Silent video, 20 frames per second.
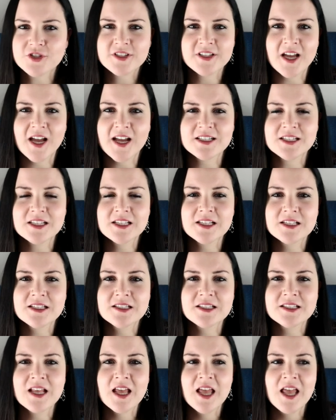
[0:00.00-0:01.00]
size
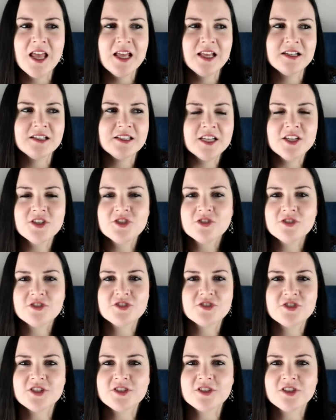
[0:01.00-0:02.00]
is,
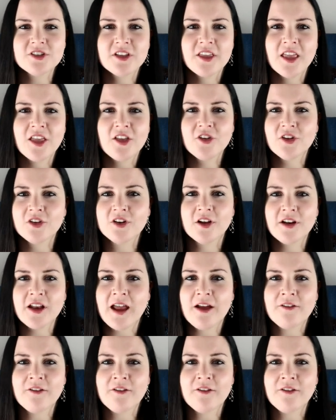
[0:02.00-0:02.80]
t-shirts just look good on